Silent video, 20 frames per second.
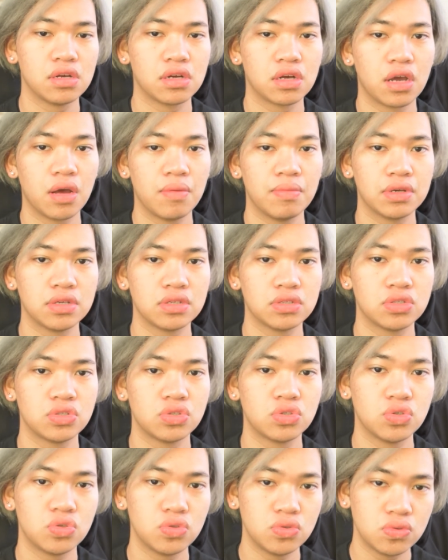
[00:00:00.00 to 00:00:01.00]
coming
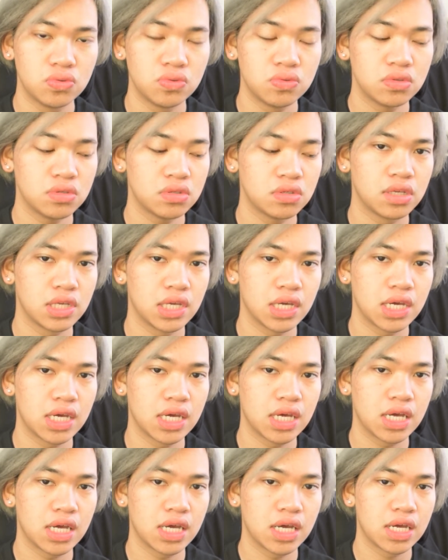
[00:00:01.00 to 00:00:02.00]
soon.
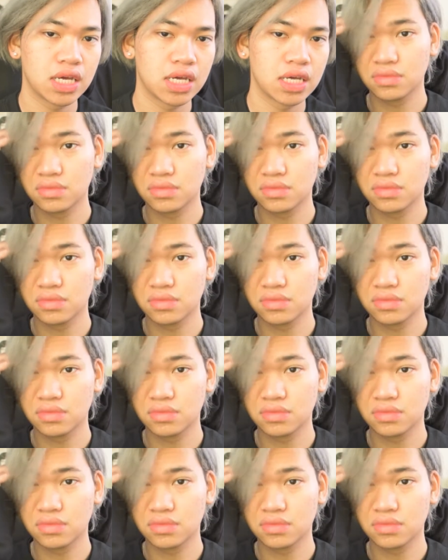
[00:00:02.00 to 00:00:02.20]
Yeah.